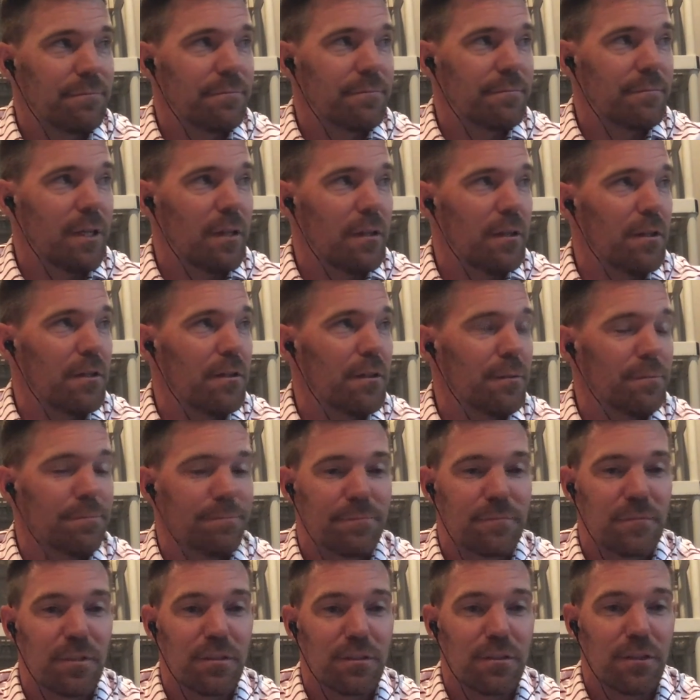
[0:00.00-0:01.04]
a
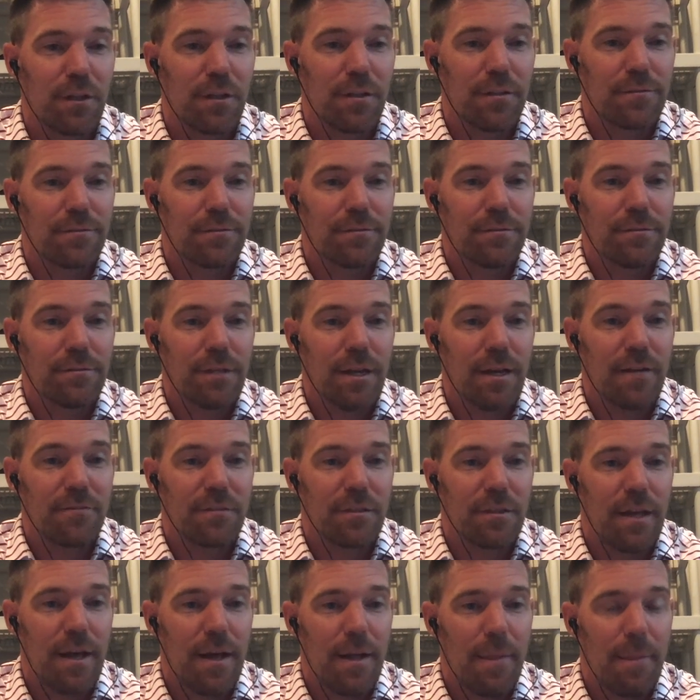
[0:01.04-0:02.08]
little disheartened
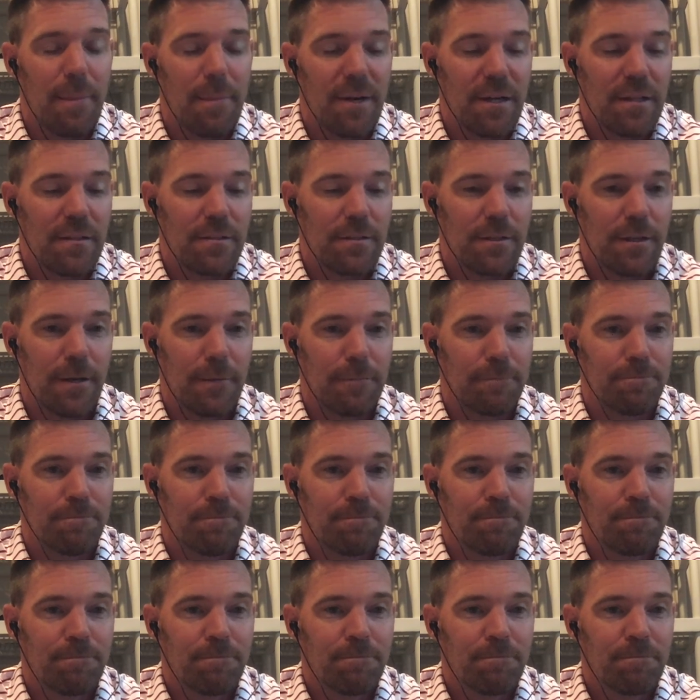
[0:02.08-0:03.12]
after that, but
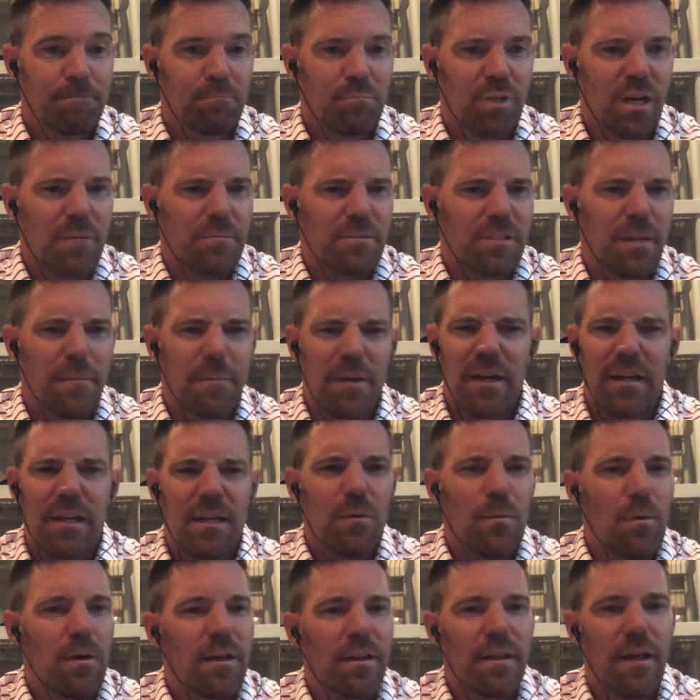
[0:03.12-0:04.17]
props to him. Like,
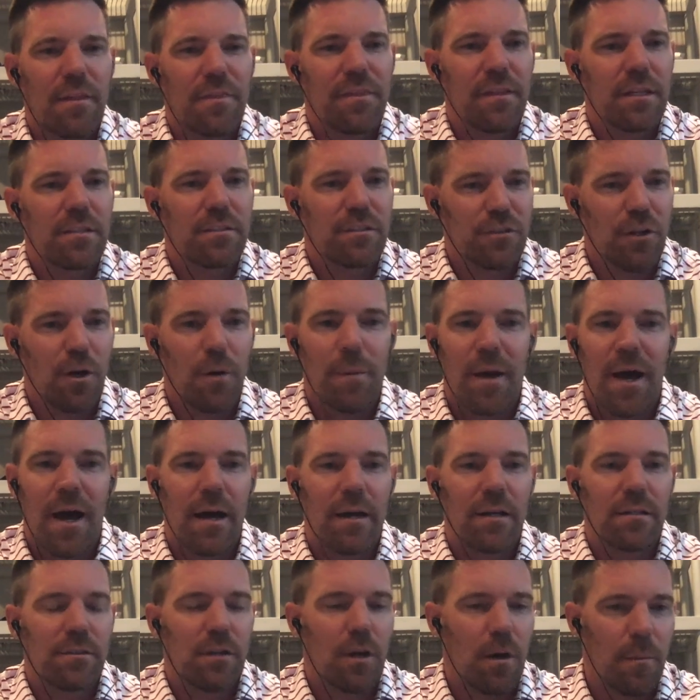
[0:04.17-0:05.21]
he wanted that thing so
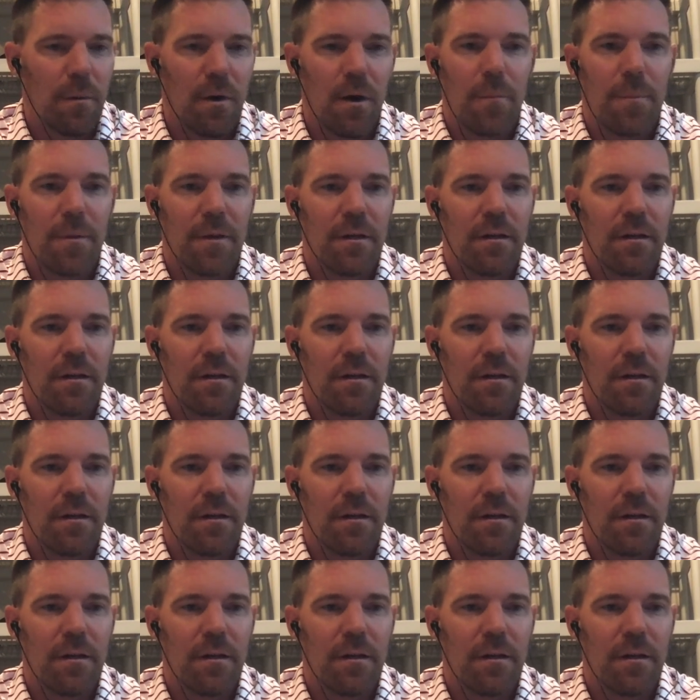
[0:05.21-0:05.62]
bad, his home open.